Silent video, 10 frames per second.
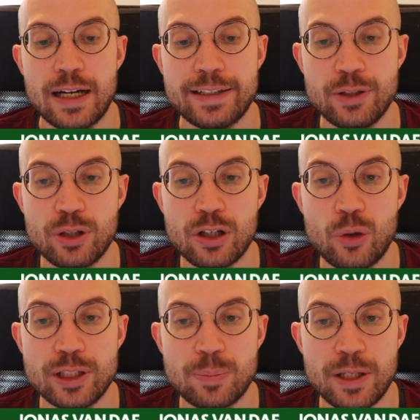then you can
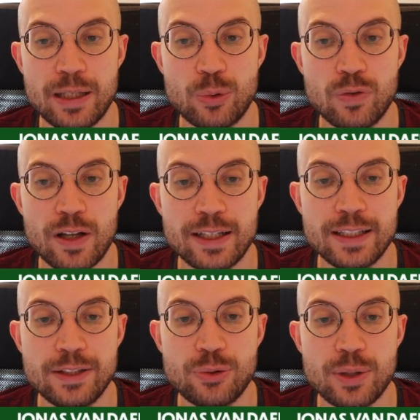always play a move like
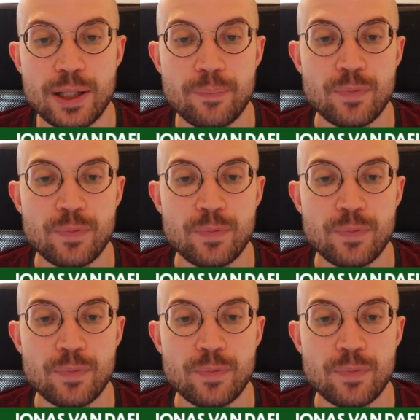d3,